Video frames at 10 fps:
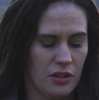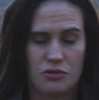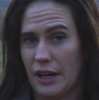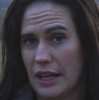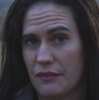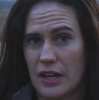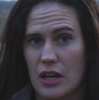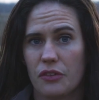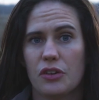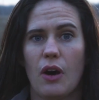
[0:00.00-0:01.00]
training
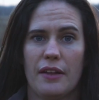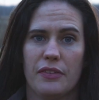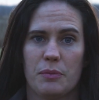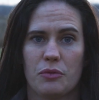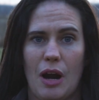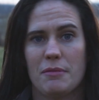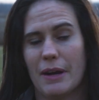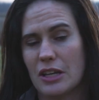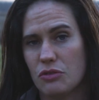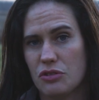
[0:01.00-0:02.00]
videos, go ahead and subscribe to
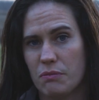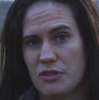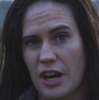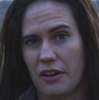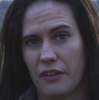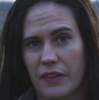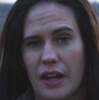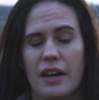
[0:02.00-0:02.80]
my YouTube channel.